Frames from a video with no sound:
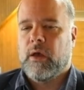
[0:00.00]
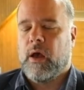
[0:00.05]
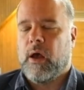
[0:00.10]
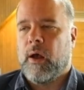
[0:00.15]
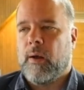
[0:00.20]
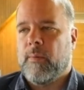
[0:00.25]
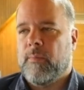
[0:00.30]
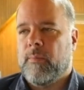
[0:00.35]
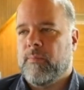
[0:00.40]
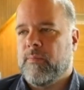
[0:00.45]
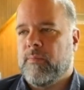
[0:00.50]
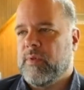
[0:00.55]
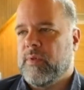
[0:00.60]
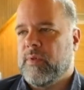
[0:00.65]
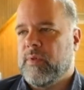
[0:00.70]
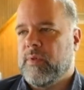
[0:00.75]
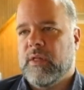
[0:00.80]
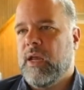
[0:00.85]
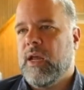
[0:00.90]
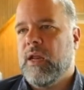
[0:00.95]

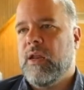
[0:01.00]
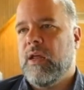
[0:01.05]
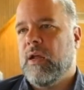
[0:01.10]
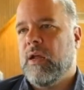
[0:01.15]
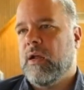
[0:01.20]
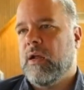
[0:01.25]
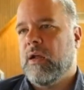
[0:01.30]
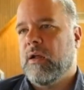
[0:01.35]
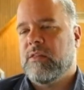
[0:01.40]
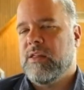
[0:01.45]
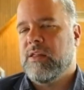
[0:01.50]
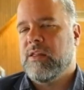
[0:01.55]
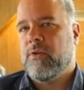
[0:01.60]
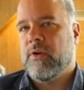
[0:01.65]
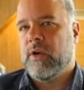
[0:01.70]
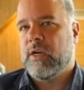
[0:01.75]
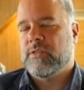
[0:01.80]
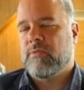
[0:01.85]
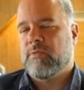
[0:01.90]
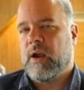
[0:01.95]
The leading
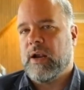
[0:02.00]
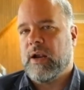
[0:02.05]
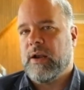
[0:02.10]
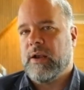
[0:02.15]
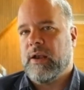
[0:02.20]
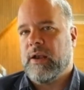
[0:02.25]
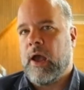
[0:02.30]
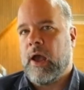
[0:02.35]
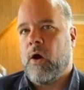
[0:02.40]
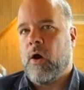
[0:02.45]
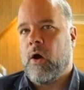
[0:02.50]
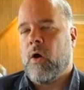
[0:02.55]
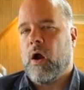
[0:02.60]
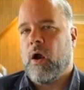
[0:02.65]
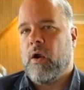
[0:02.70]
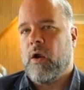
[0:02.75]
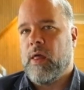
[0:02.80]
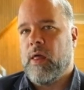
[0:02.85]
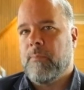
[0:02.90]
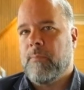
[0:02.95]
theories right
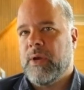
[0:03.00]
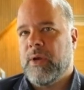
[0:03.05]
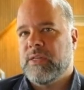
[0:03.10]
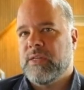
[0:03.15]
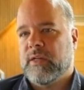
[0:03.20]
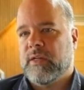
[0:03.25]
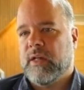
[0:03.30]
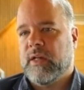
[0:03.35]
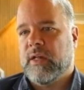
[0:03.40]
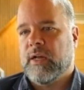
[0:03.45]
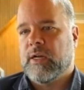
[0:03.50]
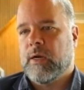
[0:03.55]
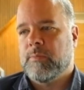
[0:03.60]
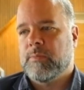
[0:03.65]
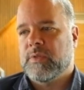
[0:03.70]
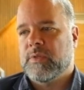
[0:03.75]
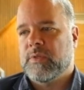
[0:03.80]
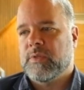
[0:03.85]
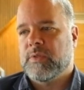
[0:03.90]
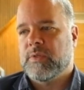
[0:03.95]
now are that basically
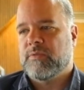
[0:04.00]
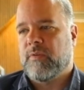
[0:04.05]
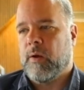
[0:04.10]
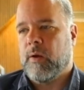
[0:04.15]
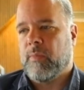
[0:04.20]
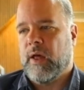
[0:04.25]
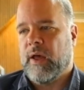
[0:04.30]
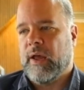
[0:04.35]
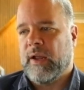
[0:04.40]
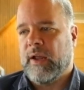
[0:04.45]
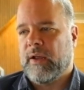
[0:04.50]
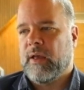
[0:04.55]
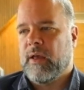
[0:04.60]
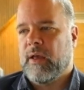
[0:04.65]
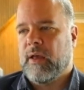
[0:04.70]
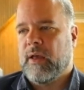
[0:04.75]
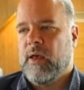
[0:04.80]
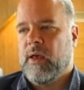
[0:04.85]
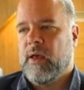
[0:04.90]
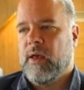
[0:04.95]
it comes from
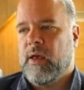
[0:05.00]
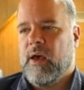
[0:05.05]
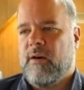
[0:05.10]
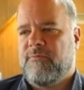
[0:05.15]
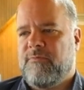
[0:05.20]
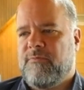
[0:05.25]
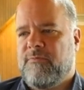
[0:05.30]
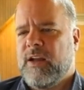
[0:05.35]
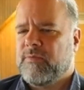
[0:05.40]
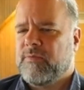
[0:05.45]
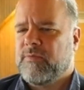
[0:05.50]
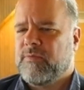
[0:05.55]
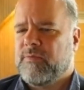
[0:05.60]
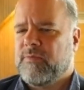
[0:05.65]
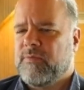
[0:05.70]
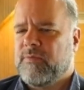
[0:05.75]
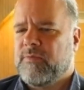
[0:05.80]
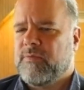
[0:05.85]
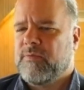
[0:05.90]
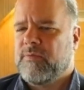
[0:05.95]
like
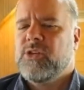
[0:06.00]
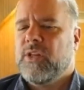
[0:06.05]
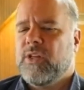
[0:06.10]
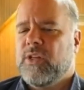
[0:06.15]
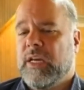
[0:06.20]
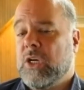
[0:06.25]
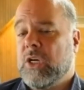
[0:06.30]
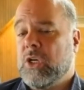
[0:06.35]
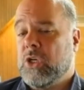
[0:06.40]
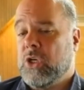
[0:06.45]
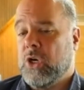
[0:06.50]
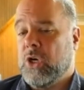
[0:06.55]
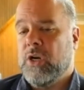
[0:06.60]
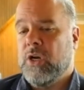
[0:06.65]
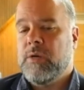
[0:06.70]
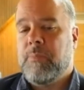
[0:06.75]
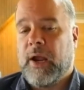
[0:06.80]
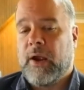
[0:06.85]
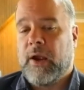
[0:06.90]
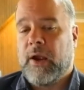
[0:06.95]
essentially
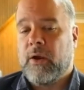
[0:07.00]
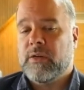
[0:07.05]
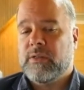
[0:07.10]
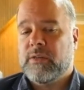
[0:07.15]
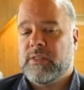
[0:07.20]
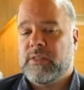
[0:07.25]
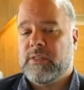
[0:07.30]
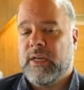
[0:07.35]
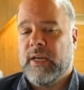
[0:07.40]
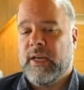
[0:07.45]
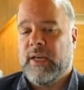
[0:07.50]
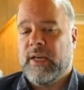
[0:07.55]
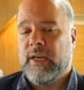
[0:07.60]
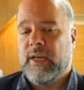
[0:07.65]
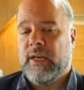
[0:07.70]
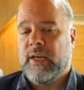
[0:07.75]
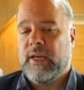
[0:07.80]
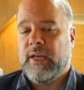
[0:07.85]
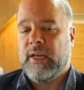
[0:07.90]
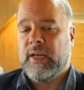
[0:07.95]
good
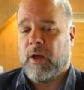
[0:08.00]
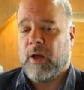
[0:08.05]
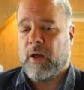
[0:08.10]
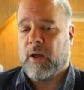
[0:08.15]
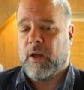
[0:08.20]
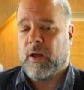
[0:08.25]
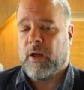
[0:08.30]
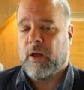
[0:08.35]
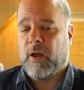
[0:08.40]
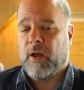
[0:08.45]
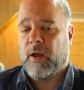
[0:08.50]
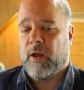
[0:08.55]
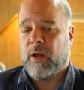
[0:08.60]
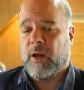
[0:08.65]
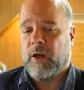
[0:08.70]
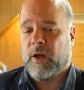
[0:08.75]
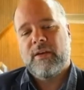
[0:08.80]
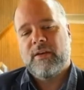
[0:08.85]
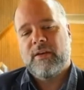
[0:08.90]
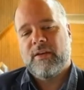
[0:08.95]
parenting kind of run
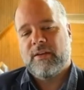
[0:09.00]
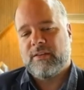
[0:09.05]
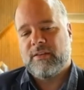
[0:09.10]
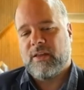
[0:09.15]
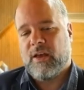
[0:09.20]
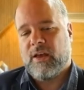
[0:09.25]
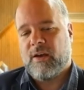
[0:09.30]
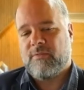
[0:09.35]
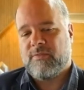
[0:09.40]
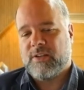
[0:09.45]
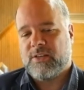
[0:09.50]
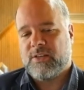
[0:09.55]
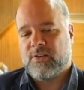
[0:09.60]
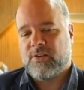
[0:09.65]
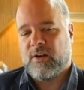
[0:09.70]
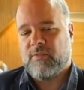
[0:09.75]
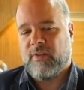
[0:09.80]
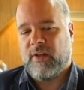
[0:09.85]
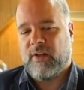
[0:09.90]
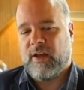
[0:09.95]
amok. And
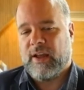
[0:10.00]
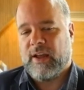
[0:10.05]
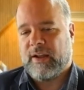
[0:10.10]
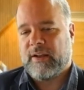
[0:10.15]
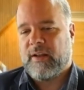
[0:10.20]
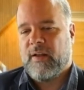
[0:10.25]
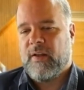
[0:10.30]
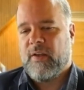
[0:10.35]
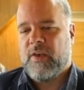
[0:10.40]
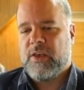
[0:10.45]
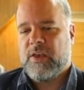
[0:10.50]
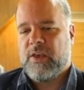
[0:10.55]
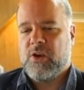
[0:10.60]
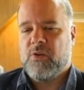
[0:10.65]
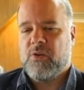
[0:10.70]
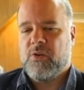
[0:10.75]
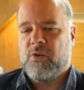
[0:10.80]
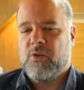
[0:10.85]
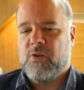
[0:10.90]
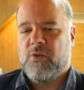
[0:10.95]
it's sort of like
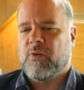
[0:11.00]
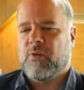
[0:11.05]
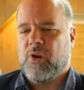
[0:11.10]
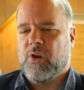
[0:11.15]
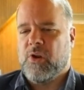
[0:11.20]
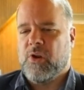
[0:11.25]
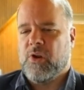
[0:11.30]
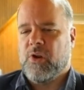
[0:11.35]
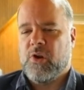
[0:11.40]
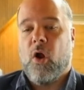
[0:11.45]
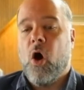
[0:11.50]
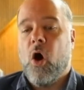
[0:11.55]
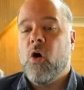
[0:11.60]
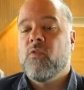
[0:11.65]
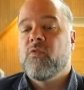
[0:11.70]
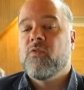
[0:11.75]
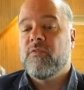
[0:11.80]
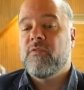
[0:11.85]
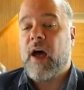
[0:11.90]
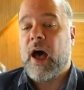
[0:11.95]
you're
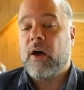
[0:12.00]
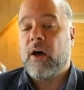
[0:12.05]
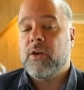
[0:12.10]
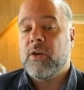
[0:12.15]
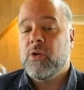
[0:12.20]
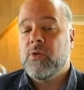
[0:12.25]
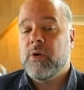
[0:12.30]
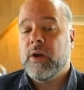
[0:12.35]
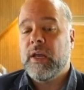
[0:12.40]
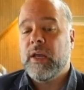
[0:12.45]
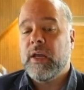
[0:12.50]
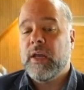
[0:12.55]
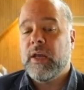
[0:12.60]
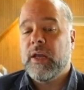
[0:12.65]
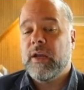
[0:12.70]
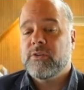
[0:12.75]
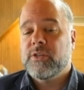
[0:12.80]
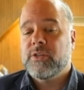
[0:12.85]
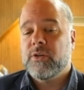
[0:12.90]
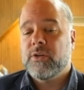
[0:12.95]

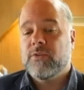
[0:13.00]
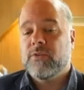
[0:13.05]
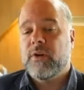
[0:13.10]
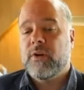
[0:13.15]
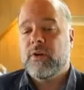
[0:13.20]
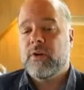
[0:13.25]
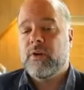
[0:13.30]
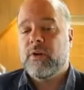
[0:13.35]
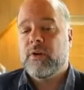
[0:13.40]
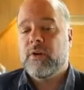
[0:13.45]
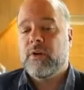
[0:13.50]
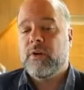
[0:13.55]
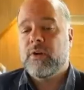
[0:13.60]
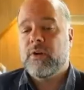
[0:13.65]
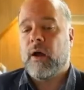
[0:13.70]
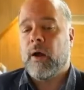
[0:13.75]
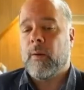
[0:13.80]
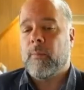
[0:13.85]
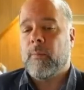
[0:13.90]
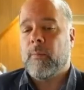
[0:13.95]
overvaluing your children.
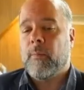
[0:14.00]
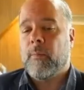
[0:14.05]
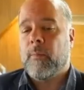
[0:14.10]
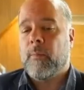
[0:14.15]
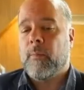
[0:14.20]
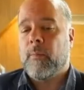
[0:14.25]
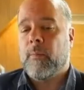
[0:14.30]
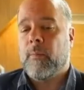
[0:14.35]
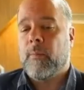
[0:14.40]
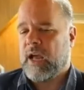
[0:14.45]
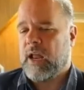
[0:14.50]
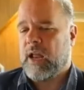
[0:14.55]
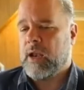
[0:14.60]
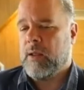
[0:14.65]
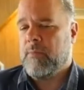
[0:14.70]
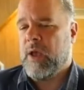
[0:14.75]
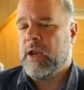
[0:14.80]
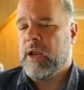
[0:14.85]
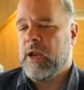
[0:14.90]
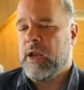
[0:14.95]
There's a
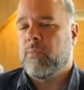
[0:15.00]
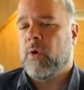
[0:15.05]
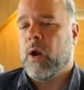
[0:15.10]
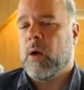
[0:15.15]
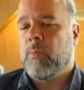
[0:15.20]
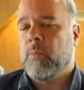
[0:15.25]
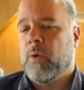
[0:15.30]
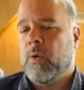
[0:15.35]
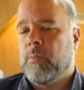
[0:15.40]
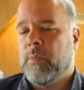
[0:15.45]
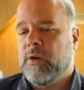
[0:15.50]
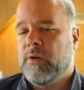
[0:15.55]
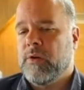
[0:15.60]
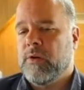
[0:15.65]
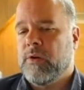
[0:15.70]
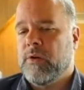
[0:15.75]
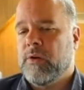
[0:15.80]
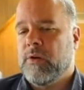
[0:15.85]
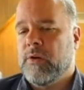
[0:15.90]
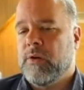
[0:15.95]
guy named Eddie
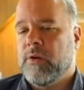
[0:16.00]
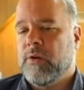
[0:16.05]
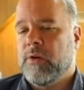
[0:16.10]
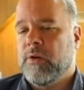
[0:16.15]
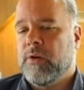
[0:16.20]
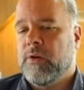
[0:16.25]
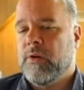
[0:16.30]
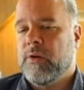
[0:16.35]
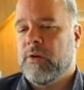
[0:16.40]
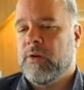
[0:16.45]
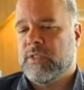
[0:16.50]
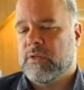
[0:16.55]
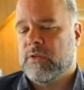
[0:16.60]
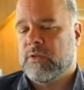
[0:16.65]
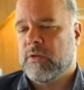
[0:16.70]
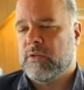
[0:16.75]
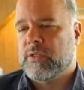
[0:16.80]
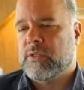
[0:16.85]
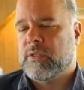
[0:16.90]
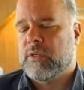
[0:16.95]
Brummelman who does a lot of this
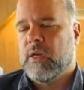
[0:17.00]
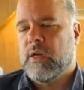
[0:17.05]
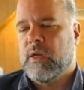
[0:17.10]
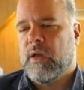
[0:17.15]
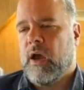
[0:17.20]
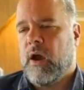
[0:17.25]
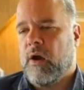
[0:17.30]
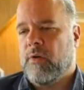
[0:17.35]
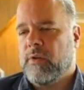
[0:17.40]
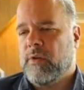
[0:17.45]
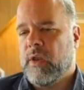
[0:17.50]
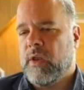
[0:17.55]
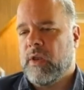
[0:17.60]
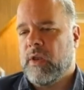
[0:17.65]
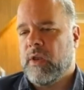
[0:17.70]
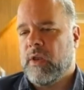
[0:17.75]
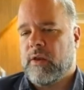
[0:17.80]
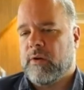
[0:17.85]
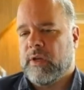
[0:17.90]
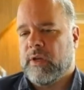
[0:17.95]
research out
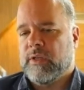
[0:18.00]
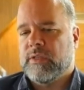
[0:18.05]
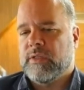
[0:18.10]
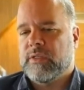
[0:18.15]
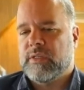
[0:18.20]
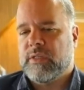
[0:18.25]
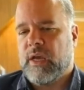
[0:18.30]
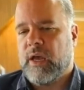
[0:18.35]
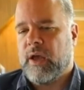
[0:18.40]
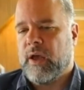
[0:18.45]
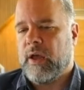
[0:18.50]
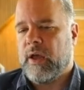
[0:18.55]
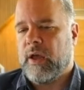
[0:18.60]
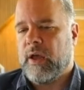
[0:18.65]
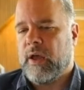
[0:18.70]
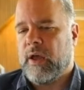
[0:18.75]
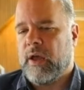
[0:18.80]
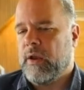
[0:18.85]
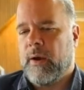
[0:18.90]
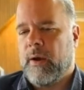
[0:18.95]
in the Netherlands,
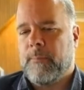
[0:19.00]
and